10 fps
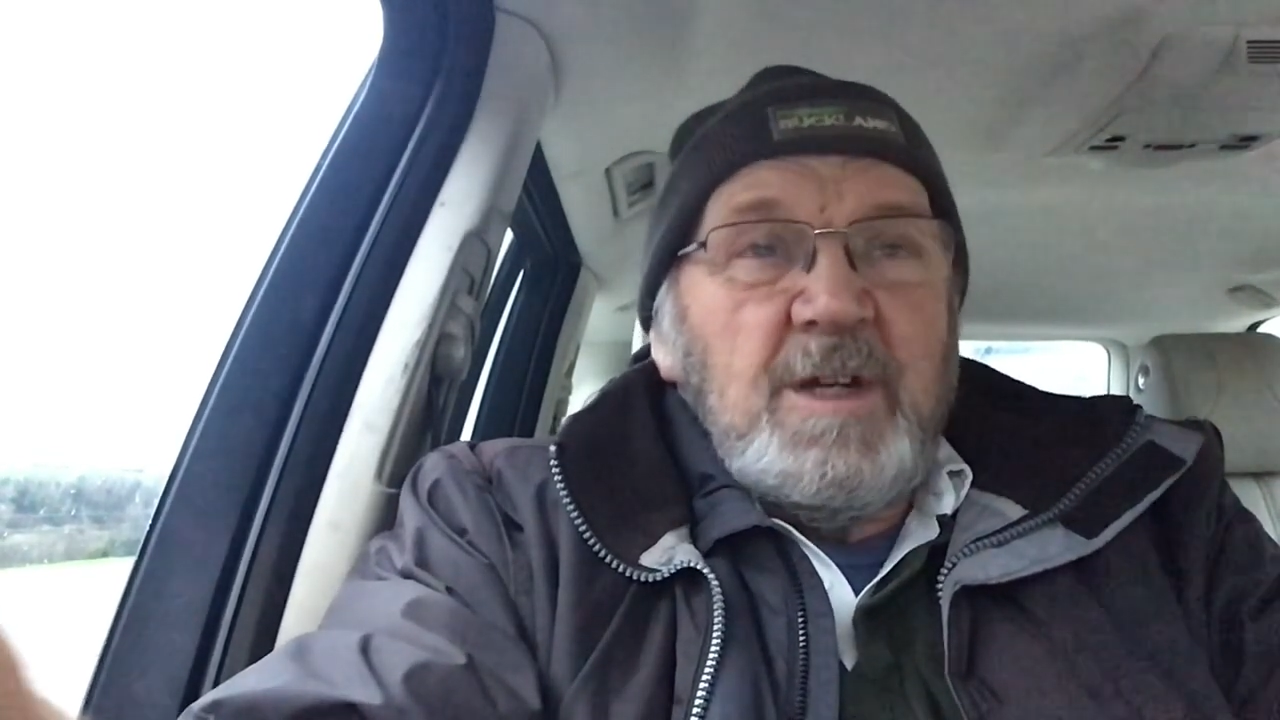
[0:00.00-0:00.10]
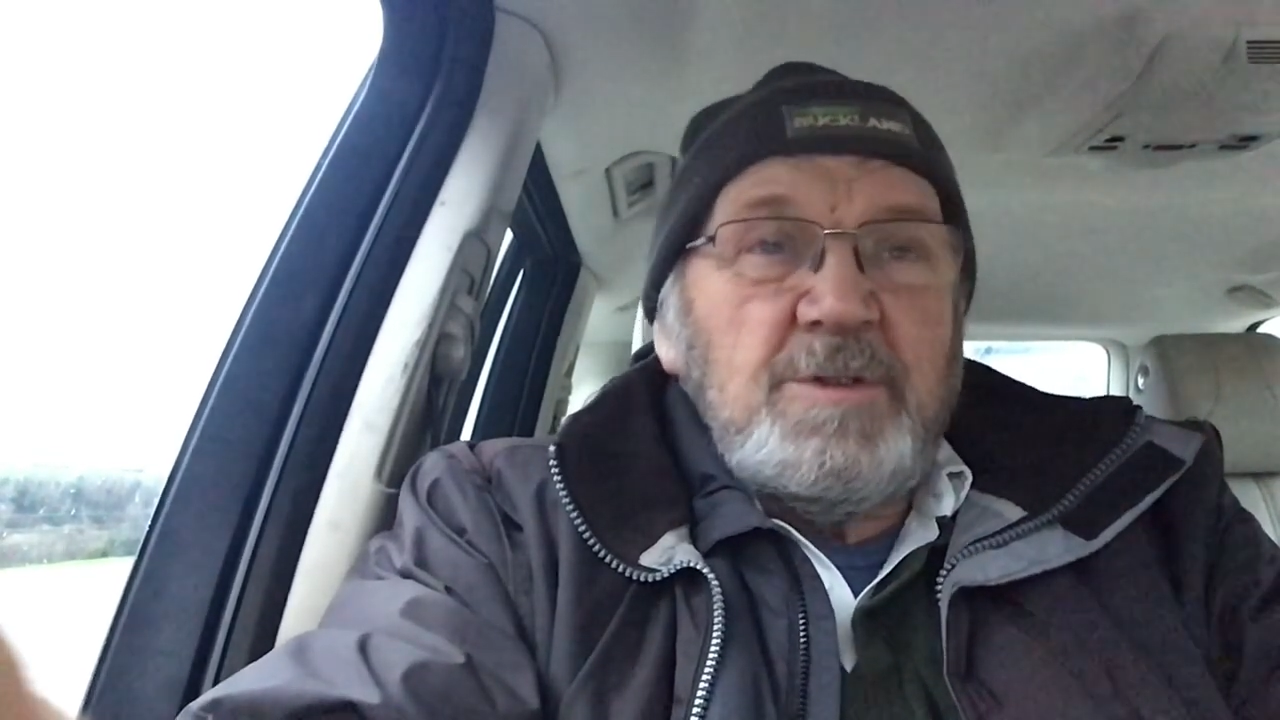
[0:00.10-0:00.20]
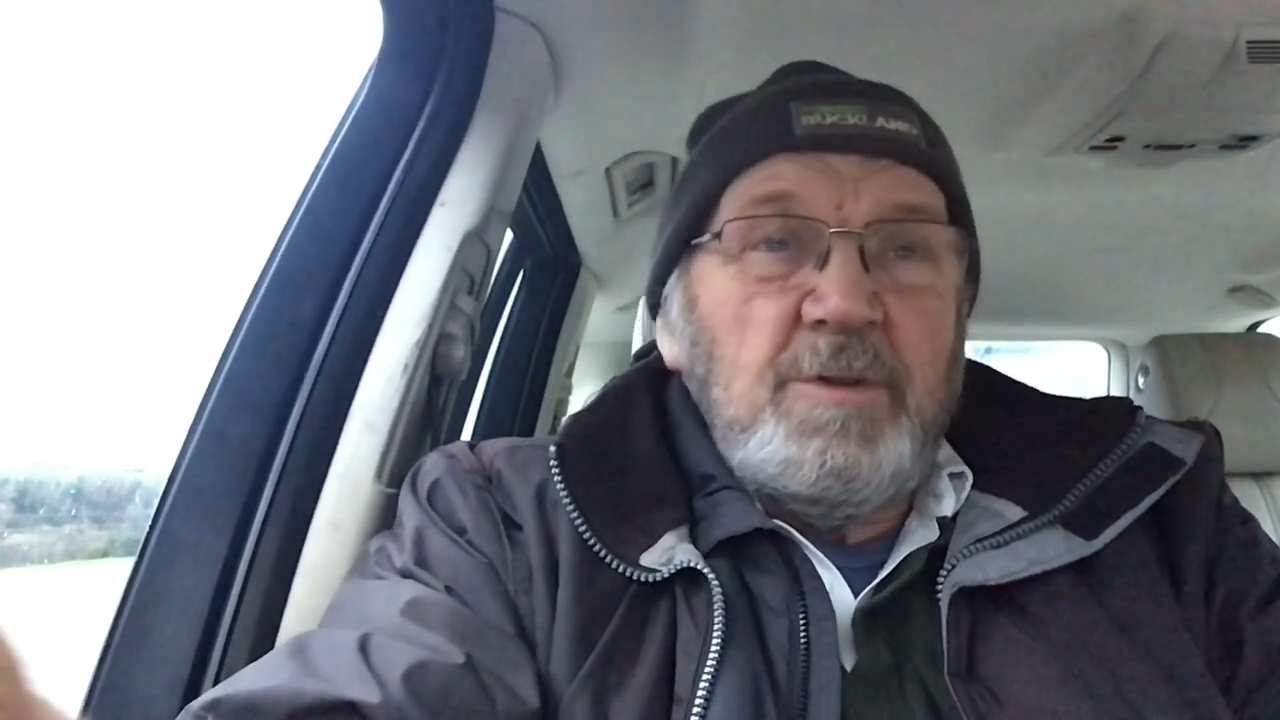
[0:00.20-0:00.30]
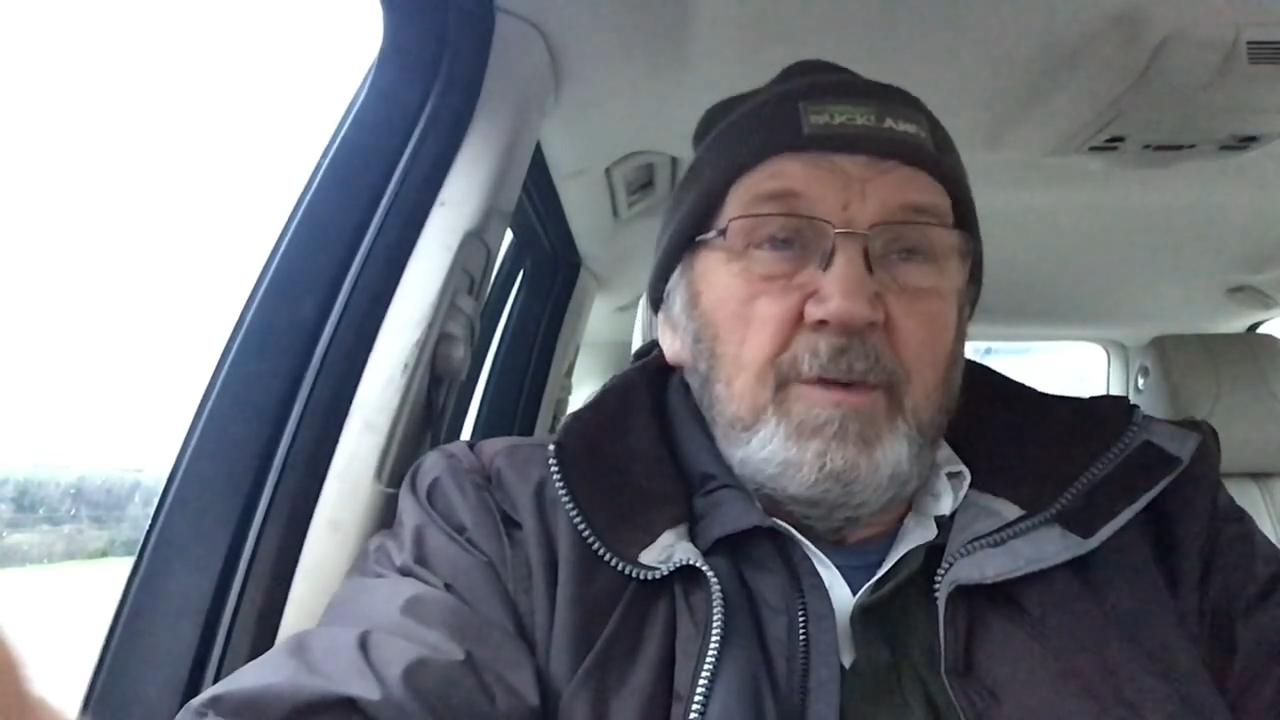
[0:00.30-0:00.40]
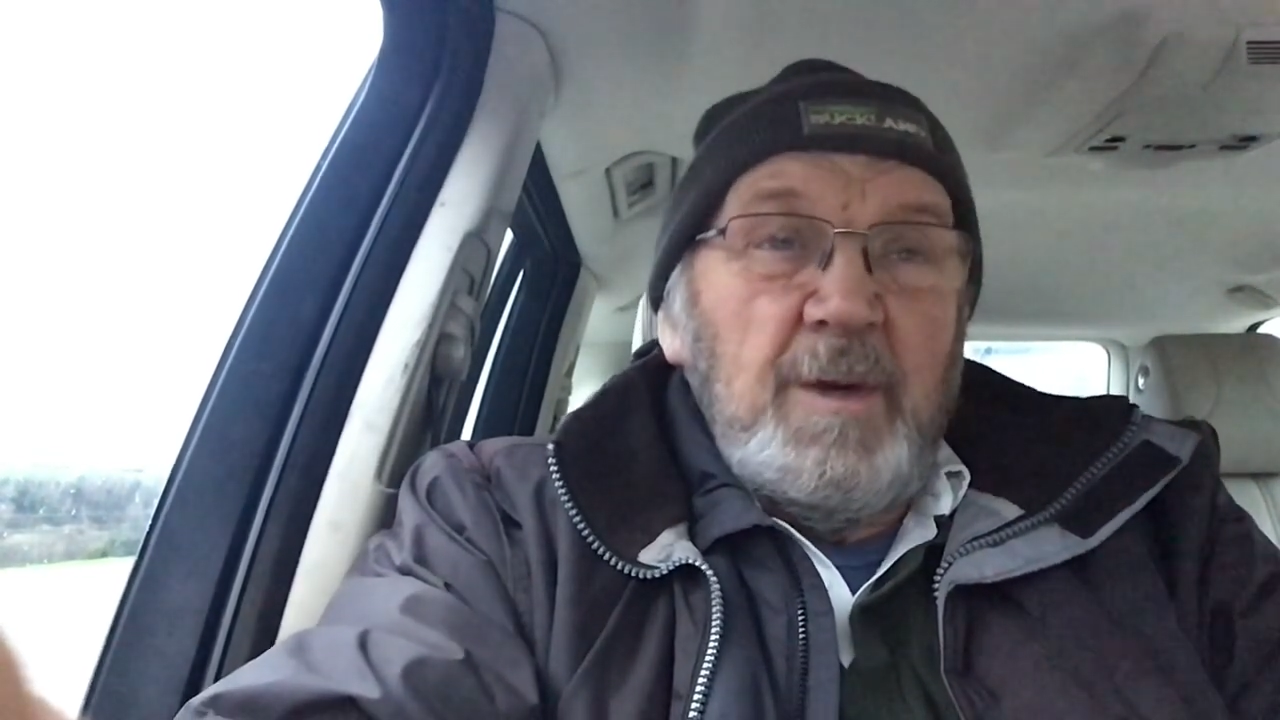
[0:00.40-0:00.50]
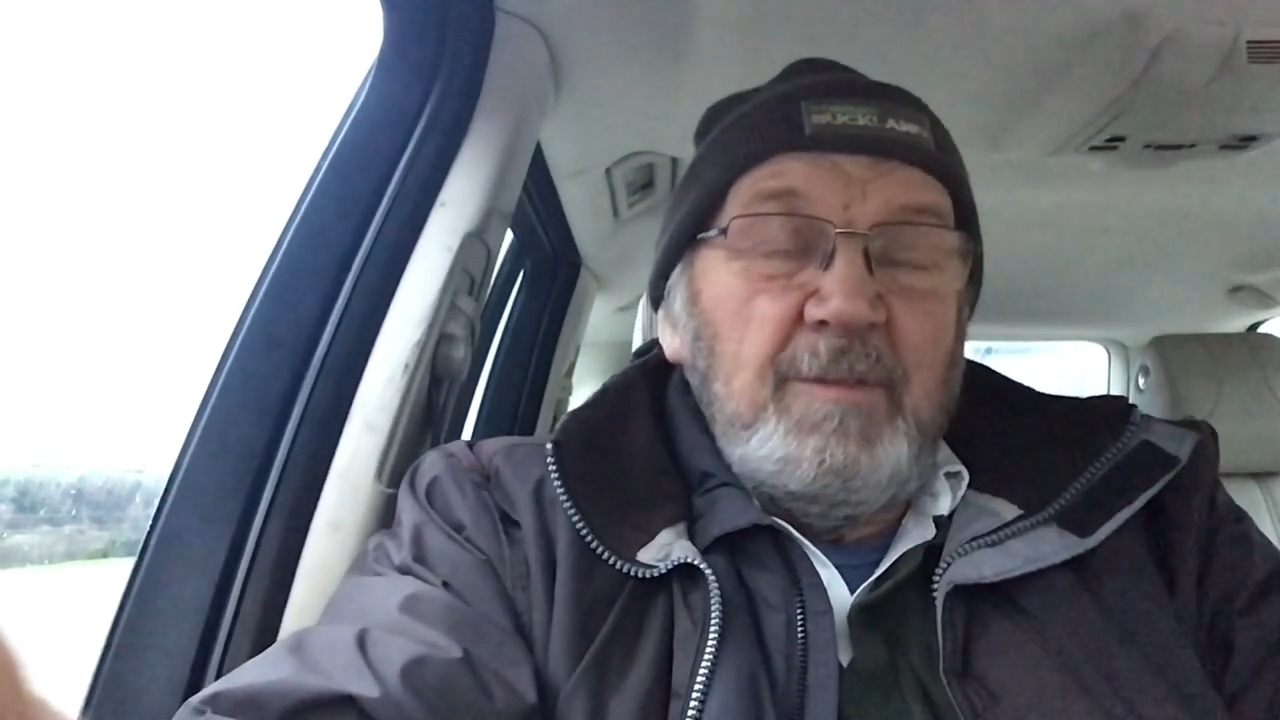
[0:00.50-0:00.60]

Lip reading: It's all right